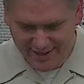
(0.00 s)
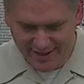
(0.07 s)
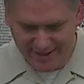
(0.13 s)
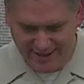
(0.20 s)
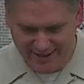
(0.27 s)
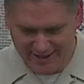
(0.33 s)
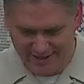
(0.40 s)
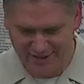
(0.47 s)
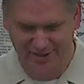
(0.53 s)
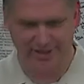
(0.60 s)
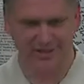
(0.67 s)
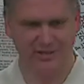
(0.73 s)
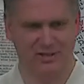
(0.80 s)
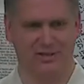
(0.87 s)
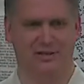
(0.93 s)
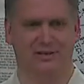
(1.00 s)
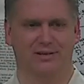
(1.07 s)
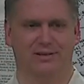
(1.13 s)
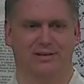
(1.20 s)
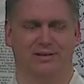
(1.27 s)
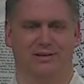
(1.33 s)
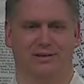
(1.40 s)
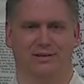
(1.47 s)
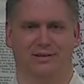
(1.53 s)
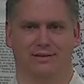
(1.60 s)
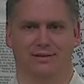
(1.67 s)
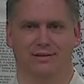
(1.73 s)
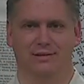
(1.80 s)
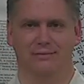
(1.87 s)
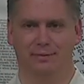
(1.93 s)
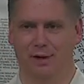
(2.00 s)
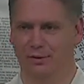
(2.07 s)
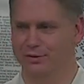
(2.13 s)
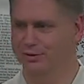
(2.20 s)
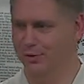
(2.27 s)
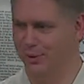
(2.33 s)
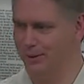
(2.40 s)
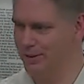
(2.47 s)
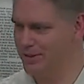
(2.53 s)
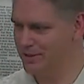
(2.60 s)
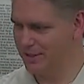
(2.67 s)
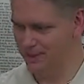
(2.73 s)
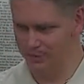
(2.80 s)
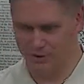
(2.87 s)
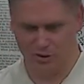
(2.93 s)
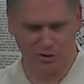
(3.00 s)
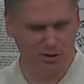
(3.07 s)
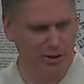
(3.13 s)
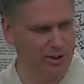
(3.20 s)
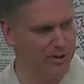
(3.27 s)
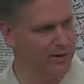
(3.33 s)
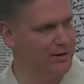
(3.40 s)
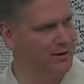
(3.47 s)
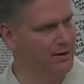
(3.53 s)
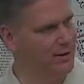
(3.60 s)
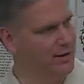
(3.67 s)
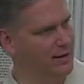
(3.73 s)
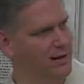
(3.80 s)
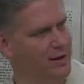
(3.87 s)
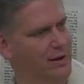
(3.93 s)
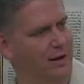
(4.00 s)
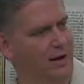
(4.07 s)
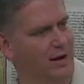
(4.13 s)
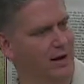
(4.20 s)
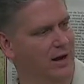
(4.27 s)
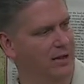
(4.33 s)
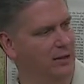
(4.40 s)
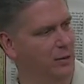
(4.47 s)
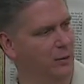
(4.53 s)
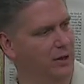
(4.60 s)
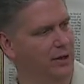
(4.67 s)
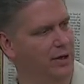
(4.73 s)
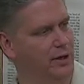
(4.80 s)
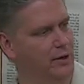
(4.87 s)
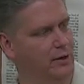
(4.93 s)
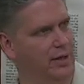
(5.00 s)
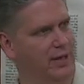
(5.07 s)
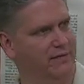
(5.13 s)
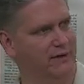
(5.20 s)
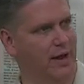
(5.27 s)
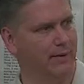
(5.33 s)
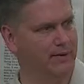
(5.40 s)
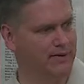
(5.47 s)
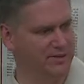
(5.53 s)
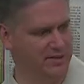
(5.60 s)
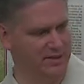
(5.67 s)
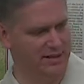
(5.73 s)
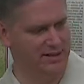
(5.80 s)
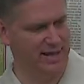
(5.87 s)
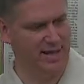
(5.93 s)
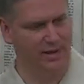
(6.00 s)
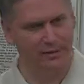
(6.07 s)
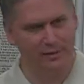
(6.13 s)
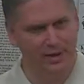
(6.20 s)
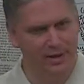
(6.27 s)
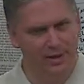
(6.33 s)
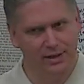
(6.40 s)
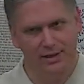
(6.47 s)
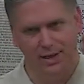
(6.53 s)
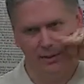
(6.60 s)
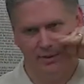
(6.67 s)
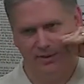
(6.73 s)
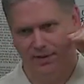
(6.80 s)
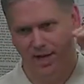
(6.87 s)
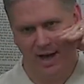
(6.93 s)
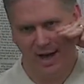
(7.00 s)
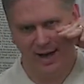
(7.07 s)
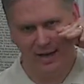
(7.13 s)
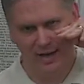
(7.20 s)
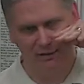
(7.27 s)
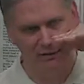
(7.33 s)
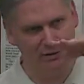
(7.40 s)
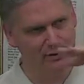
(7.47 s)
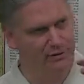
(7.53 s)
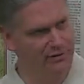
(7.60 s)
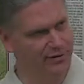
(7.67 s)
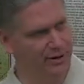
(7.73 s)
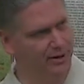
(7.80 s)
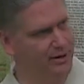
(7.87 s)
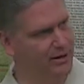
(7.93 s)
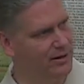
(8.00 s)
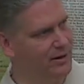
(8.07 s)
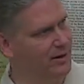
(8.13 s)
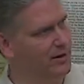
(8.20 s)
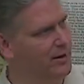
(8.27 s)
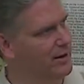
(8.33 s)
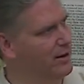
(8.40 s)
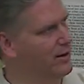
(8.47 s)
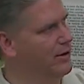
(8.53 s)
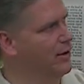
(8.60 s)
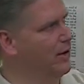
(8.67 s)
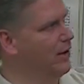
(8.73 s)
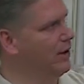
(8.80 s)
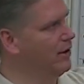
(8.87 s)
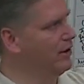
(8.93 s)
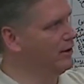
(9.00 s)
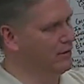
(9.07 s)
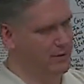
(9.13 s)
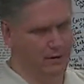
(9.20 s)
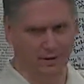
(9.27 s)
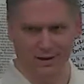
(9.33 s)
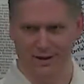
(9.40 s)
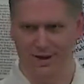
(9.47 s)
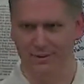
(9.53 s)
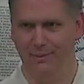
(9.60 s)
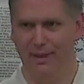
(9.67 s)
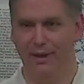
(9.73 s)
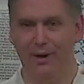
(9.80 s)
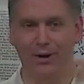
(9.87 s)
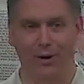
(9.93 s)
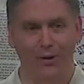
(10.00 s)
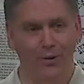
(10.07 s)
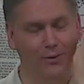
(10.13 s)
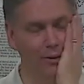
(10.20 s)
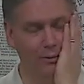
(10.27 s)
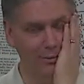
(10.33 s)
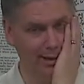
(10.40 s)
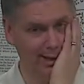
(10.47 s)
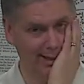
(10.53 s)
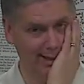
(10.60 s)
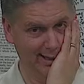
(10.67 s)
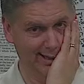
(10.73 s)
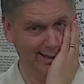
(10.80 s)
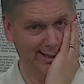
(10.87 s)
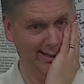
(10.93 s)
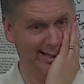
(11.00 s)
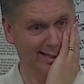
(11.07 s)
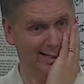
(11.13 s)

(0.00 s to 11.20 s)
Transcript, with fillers: in a ditch. Both doors, there was dirt on the window. Like if I was sitting down, it was eye level, dirt. All, I'm like, oh my gosh.